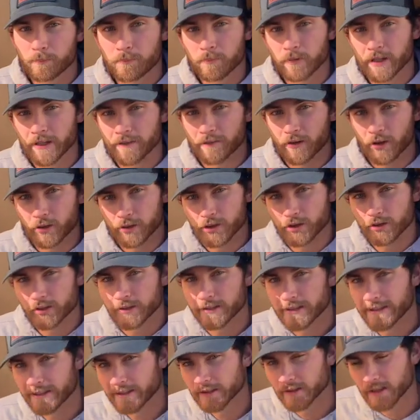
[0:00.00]
leave all your
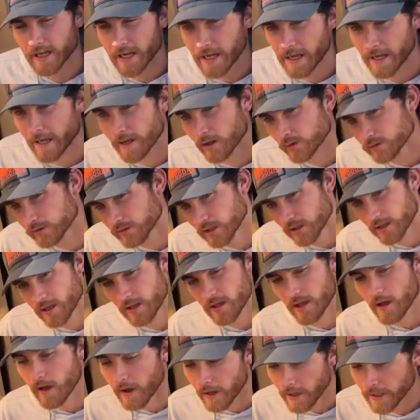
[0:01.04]
gear out
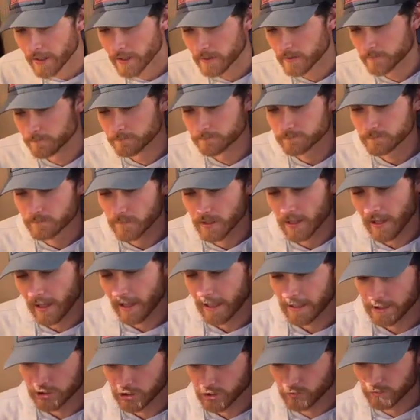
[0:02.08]

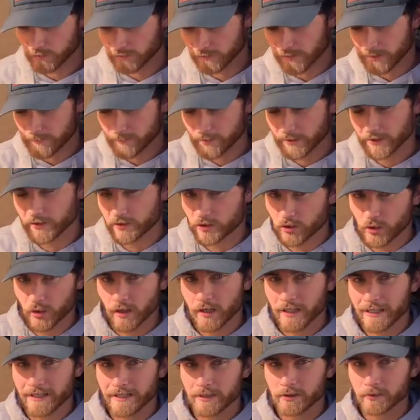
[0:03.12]
and you sleep in a
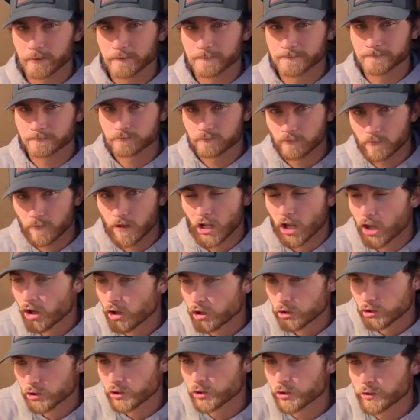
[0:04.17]
triangle,
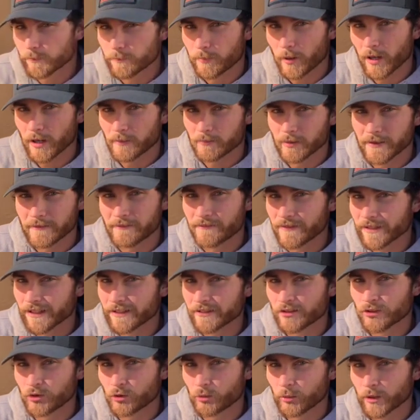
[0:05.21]
you could probably fit
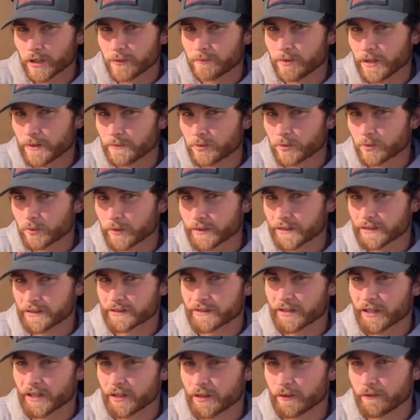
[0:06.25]
3 people with a
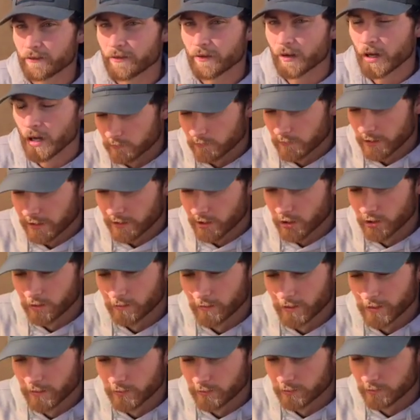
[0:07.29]
stove. In
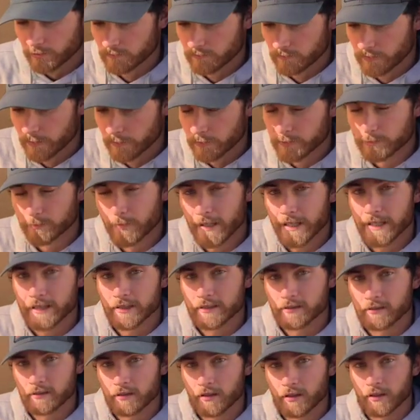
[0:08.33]
Colorado, it was me and
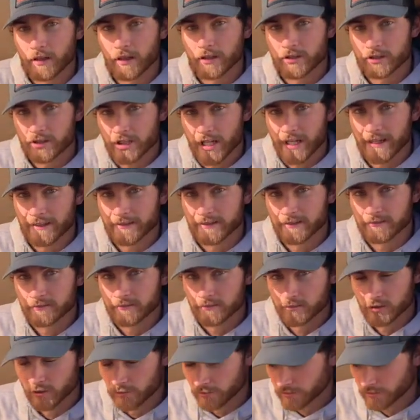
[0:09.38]
Jackson, so it was